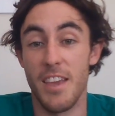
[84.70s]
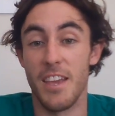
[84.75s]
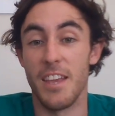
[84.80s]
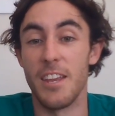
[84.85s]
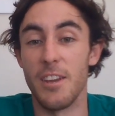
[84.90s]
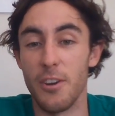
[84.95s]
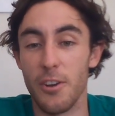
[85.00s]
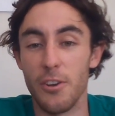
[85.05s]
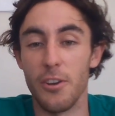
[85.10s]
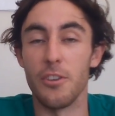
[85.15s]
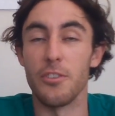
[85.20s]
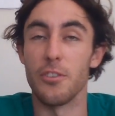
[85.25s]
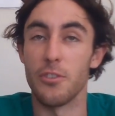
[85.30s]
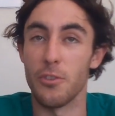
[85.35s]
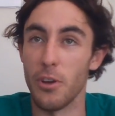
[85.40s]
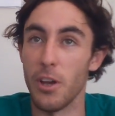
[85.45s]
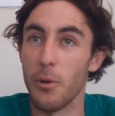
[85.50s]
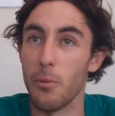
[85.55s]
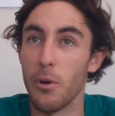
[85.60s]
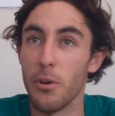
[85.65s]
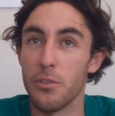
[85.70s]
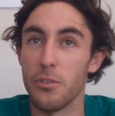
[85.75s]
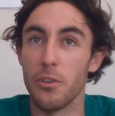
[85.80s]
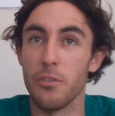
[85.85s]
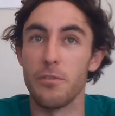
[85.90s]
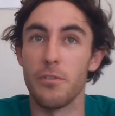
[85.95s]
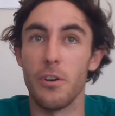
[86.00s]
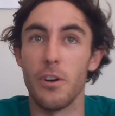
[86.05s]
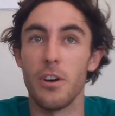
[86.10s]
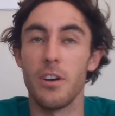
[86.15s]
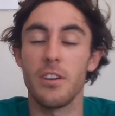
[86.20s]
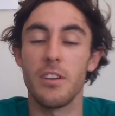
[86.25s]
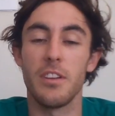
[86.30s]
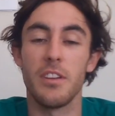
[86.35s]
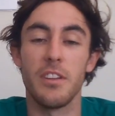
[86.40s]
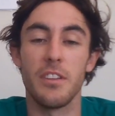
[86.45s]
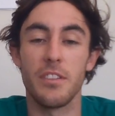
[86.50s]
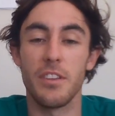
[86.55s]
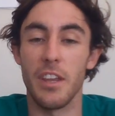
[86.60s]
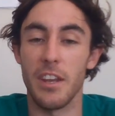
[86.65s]
here it goes. It's going well so
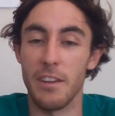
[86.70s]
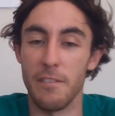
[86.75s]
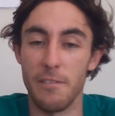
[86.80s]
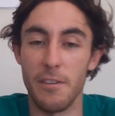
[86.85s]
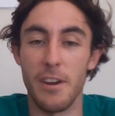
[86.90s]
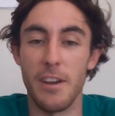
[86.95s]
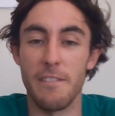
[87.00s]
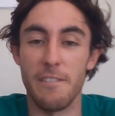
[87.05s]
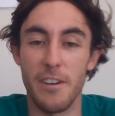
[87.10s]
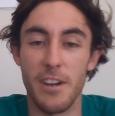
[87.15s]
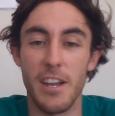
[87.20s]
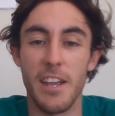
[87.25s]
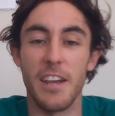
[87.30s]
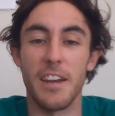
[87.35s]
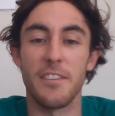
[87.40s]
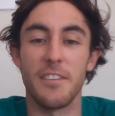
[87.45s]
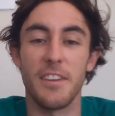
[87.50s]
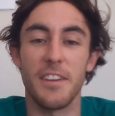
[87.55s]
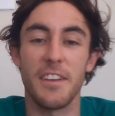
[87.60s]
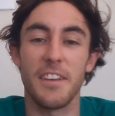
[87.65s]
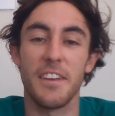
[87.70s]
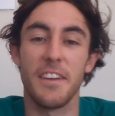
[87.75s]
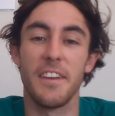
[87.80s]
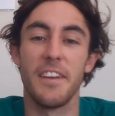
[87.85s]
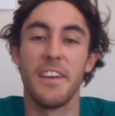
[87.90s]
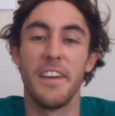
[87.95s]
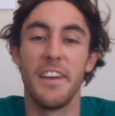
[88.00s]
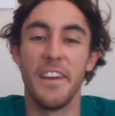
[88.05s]
far. It's getting very, very hectic.